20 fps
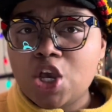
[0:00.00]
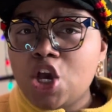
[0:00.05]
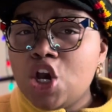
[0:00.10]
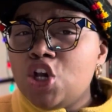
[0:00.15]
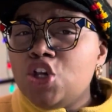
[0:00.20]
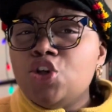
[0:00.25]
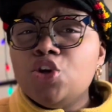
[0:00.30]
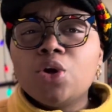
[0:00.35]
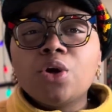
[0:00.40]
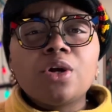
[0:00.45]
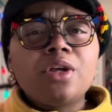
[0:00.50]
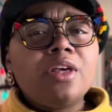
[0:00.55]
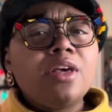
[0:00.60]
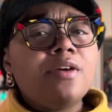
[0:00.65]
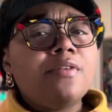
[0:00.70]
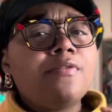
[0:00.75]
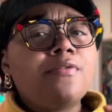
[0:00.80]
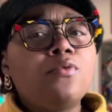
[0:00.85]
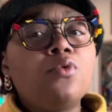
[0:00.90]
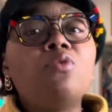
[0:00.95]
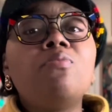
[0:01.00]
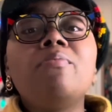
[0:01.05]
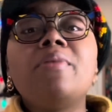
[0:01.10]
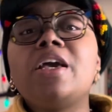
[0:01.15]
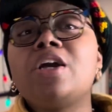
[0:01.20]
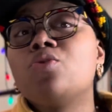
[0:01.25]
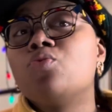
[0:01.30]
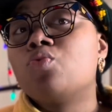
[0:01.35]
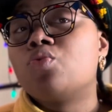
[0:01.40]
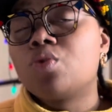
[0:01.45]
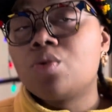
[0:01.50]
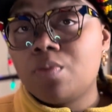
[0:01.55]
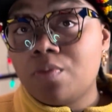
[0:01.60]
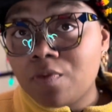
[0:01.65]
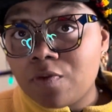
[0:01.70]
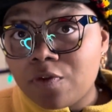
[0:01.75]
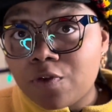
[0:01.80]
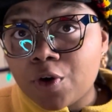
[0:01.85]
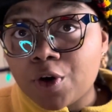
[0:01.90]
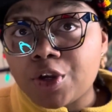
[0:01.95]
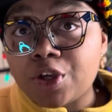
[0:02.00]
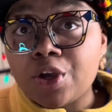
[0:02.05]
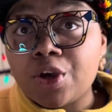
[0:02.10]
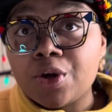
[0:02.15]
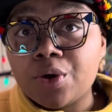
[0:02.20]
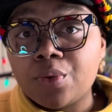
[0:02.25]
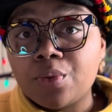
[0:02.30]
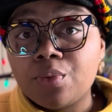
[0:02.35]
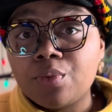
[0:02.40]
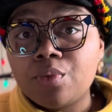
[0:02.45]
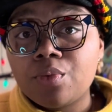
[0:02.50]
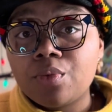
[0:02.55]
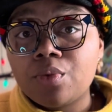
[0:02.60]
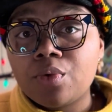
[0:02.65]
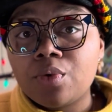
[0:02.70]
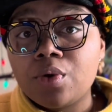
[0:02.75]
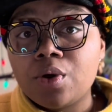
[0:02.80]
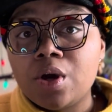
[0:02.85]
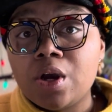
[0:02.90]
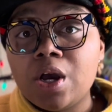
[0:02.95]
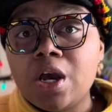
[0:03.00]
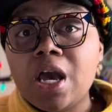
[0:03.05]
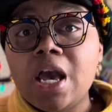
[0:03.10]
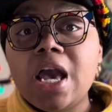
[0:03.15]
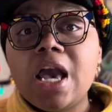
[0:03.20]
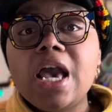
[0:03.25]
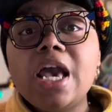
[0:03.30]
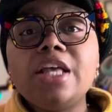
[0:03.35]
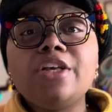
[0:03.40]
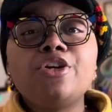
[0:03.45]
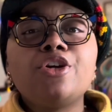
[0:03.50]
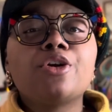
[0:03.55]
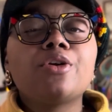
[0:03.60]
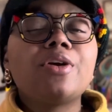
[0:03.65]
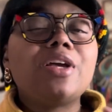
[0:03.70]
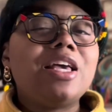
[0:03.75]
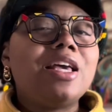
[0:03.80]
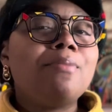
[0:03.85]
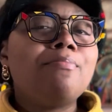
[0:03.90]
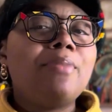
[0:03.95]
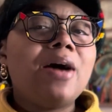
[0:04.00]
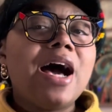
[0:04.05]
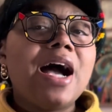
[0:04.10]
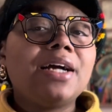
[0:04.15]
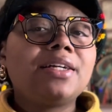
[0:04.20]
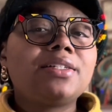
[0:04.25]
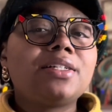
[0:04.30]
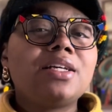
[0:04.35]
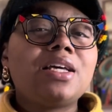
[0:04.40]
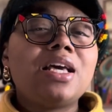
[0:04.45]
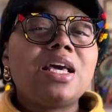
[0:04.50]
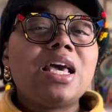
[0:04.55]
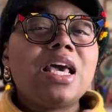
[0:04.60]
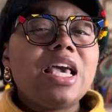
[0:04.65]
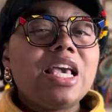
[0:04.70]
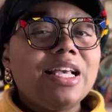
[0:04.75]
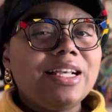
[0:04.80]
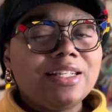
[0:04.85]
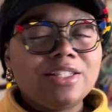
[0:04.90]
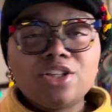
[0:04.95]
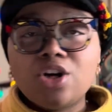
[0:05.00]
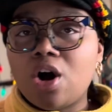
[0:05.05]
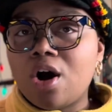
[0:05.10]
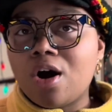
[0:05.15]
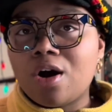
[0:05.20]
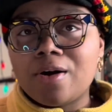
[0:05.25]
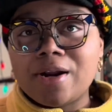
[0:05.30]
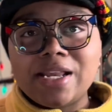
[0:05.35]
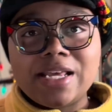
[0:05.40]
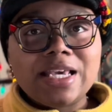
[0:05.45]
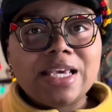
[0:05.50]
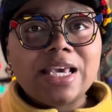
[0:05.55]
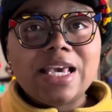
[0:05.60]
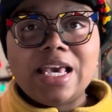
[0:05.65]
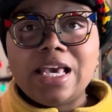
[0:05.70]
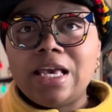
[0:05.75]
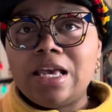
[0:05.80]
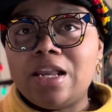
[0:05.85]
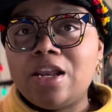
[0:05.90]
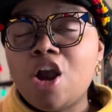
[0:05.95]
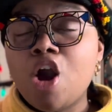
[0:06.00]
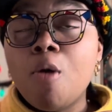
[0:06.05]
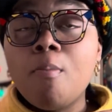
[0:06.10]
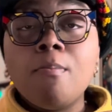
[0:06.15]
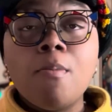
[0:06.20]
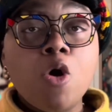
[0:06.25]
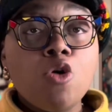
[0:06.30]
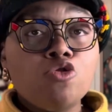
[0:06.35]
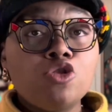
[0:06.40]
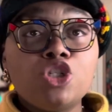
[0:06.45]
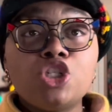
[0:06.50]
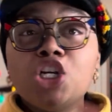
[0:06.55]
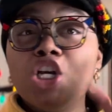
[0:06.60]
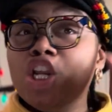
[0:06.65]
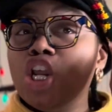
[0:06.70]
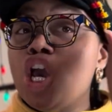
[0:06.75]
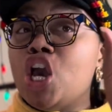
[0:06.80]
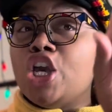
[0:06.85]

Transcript: Your gift will make room for you. And your impact is already in motion.